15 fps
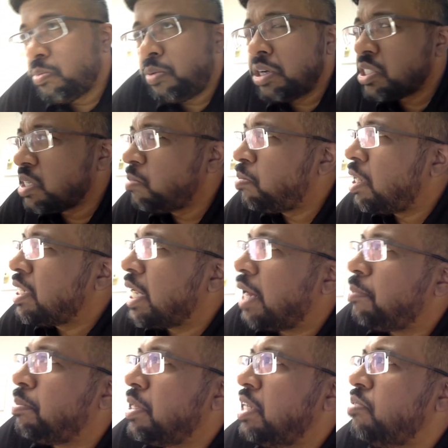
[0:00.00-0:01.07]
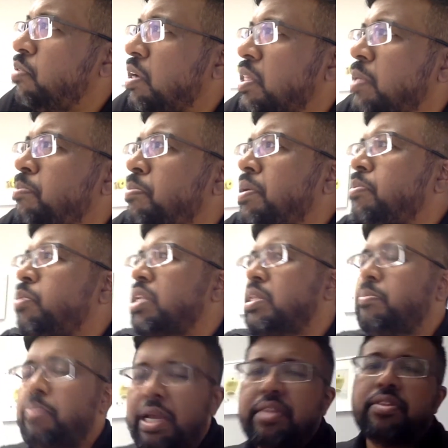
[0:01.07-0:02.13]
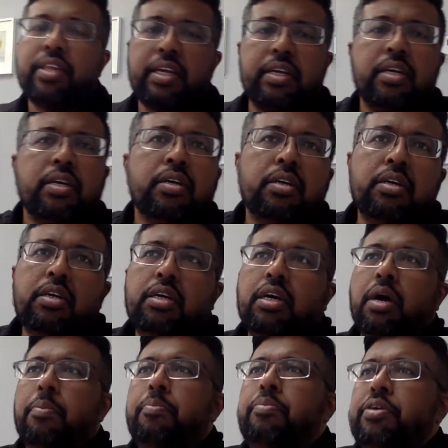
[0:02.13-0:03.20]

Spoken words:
Personal branding, I believe one of the main thing in